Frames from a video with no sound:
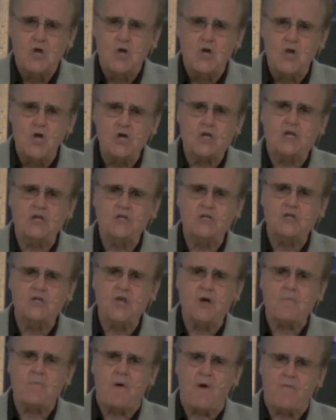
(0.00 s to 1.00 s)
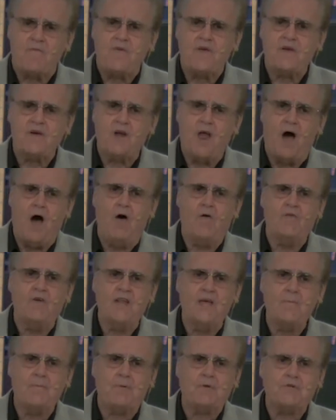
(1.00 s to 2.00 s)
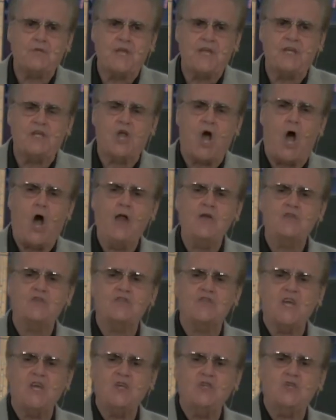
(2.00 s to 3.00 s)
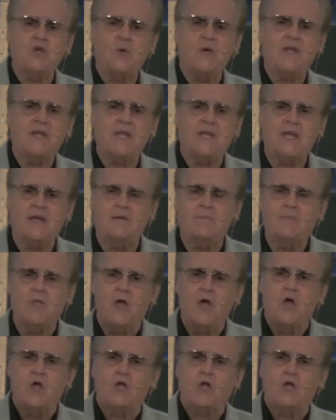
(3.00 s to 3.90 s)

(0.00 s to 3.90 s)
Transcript: Look into the perfect law of liberty. God sees you in Him.